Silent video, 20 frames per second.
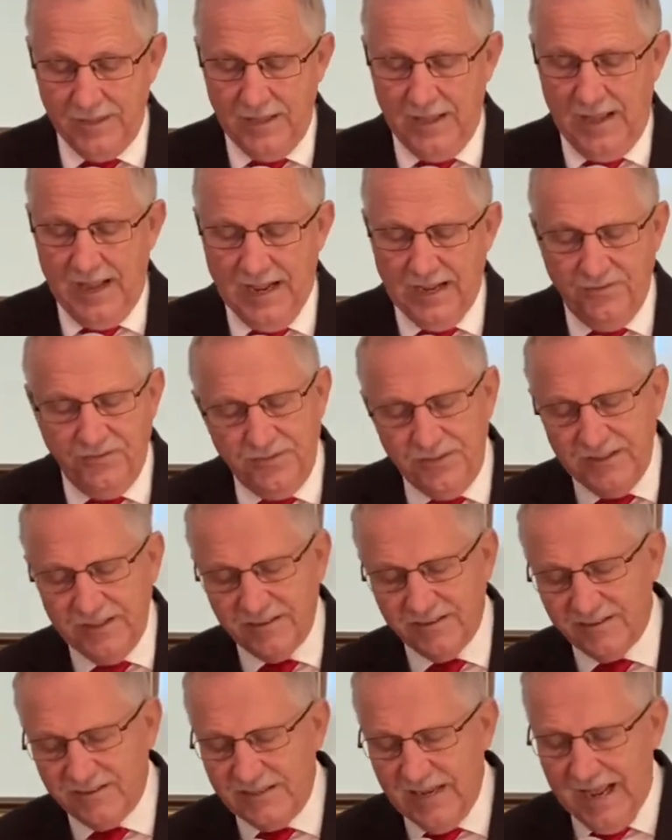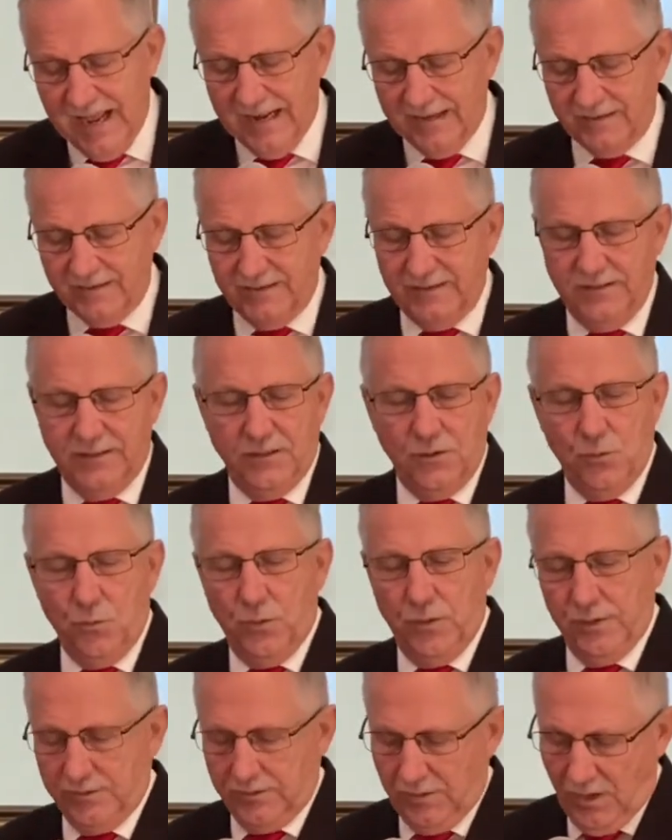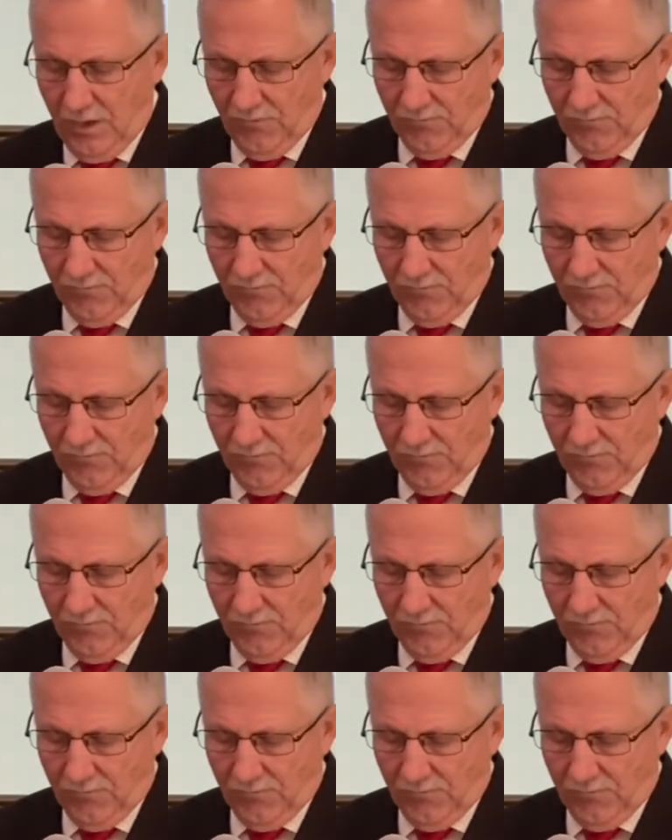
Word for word: And this taxing was